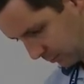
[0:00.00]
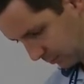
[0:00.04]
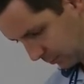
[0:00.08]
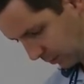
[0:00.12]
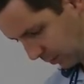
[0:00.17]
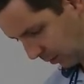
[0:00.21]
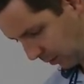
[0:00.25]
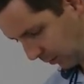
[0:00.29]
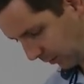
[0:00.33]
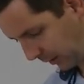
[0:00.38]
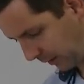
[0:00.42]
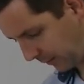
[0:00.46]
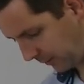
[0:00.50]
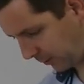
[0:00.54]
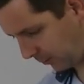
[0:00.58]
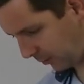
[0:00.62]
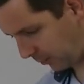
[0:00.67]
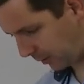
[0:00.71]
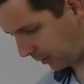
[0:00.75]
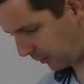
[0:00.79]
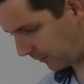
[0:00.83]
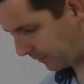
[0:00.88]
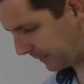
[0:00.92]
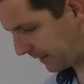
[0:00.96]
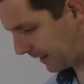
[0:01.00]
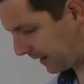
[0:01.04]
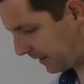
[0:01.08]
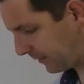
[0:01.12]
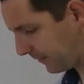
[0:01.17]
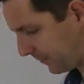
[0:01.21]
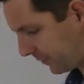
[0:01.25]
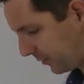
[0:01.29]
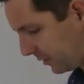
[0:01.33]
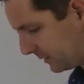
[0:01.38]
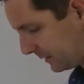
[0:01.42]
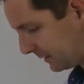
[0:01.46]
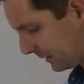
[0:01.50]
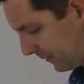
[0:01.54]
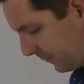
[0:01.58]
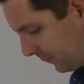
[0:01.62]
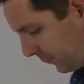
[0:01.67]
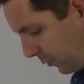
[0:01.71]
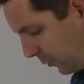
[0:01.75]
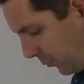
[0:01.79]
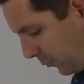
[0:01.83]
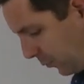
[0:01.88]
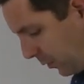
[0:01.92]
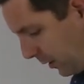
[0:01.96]
Okay, there we go. Negative
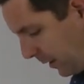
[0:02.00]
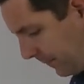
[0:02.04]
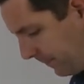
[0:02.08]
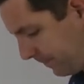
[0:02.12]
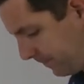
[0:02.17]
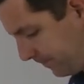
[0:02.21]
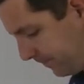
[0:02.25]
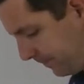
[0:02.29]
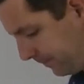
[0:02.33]
37.1.